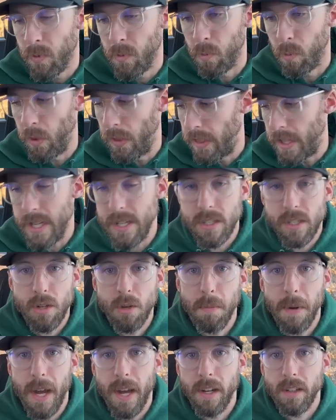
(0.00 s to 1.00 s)
With these
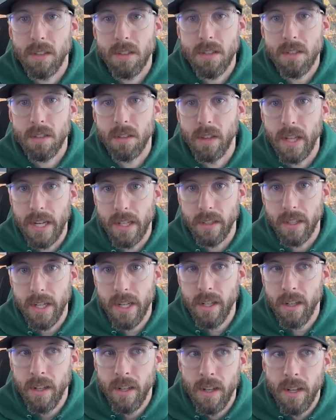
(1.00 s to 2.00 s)
two paddles
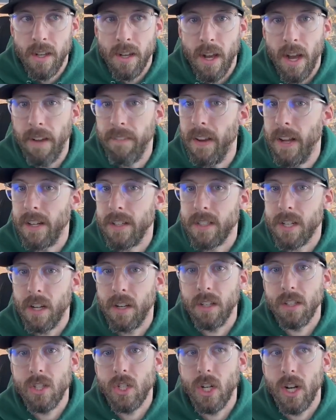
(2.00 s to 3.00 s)
lately, I've had a
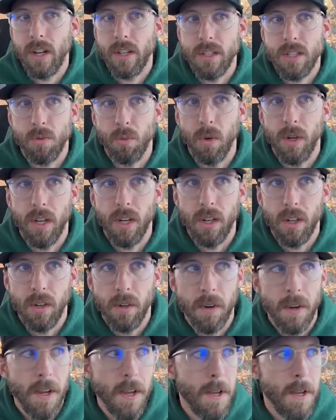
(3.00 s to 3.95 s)
ton of shots where